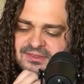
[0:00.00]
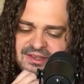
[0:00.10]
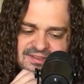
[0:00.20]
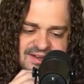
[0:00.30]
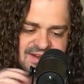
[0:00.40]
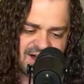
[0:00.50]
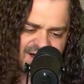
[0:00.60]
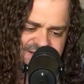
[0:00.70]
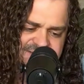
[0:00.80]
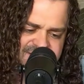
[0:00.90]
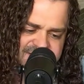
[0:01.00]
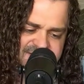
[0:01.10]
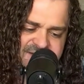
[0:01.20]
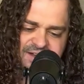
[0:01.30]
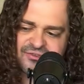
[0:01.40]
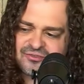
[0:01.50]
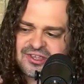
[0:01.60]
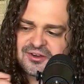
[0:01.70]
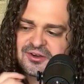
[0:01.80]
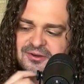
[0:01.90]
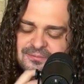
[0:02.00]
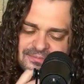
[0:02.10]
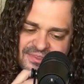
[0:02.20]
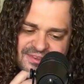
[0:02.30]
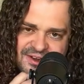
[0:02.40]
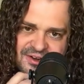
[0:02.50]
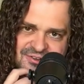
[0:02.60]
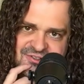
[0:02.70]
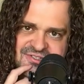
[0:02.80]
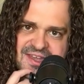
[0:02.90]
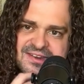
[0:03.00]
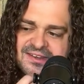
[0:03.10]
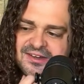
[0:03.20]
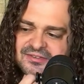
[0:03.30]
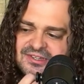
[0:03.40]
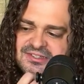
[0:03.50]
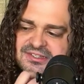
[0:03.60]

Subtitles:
and that God did not fear our understanding of it.